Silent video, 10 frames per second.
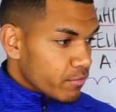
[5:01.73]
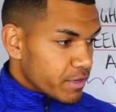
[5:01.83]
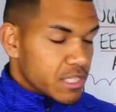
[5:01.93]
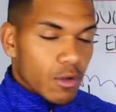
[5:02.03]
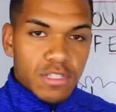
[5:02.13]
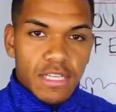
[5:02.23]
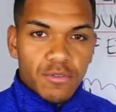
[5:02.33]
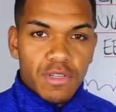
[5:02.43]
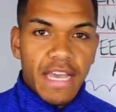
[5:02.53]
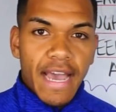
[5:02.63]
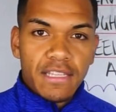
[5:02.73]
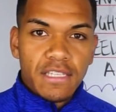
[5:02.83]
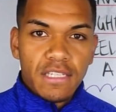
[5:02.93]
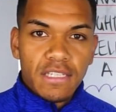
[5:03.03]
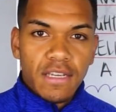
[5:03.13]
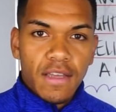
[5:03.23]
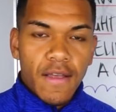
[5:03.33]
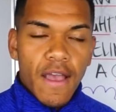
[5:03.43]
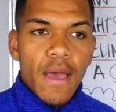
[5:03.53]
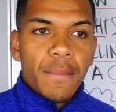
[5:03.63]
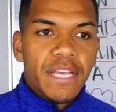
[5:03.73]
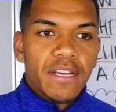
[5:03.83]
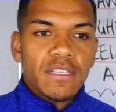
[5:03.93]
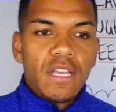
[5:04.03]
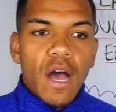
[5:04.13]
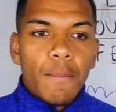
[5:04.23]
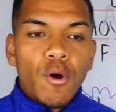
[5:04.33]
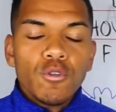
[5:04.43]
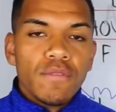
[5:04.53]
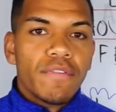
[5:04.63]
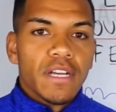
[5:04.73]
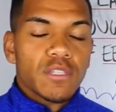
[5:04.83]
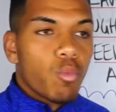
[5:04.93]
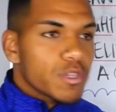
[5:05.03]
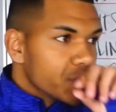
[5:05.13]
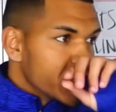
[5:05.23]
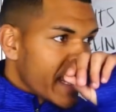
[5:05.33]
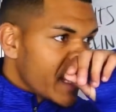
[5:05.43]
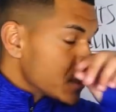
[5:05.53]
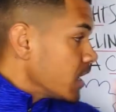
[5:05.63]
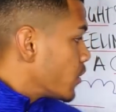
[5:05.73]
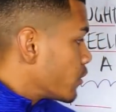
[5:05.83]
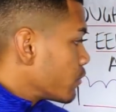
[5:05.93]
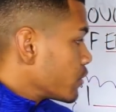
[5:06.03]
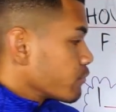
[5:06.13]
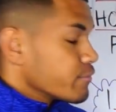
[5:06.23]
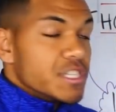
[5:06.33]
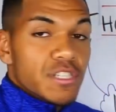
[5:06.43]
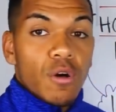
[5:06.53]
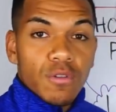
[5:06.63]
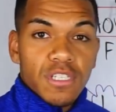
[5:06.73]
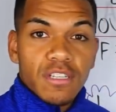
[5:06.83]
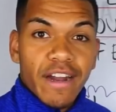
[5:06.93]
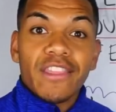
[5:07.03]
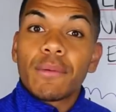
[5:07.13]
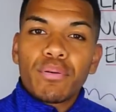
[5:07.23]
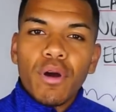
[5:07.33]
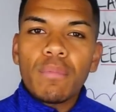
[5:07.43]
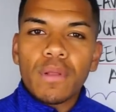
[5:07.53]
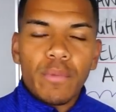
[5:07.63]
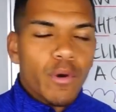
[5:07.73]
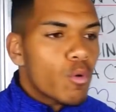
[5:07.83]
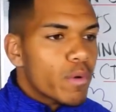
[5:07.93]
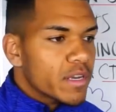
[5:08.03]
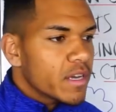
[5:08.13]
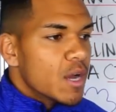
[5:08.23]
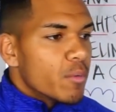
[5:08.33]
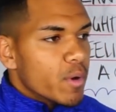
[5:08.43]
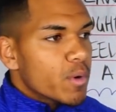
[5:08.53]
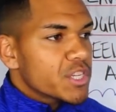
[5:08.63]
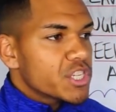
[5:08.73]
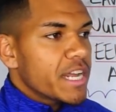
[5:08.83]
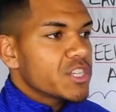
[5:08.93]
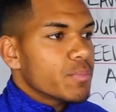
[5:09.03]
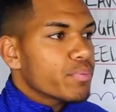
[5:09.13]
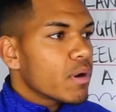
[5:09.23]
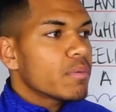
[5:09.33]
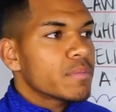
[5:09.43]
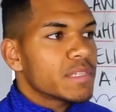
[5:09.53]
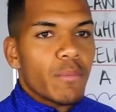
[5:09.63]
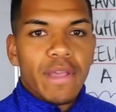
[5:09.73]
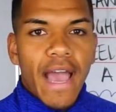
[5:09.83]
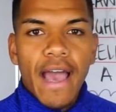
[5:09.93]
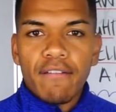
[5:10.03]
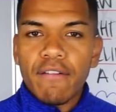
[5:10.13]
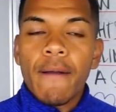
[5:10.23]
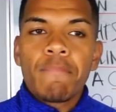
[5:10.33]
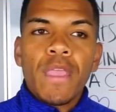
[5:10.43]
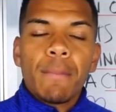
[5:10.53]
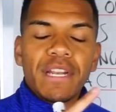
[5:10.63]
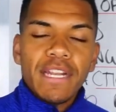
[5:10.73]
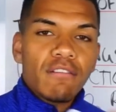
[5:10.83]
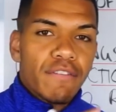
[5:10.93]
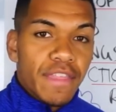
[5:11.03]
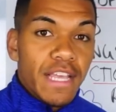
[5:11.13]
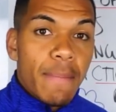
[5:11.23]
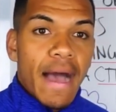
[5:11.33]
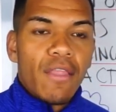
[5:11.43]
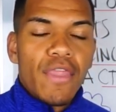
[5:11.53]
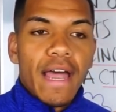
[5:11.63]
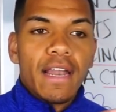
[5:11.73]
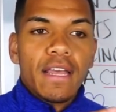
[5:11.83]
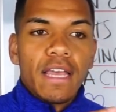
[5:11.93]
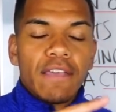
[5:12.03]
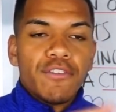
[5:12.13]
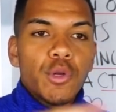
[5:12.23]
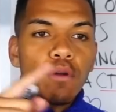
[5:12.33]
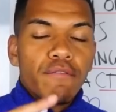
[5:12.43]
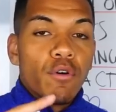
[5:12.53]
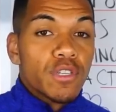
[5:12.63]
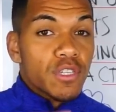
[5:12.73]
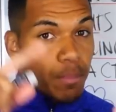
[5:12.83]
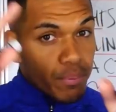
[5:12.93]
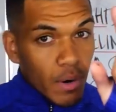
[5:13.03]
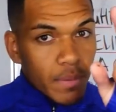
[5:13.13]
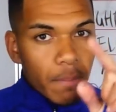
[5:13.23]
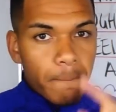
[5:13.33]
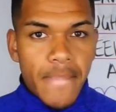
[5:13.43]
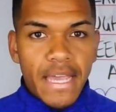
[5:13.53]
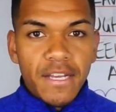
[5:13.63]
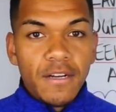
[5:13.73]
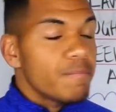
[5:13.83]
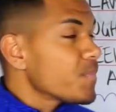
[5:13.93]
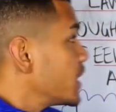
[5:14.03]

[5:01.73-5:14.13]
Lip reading: the results that you get. Because most of us want to change the results, right? The problem. We all want to change the problems that we have. But you need to think about that if you don't focus on the problem maker,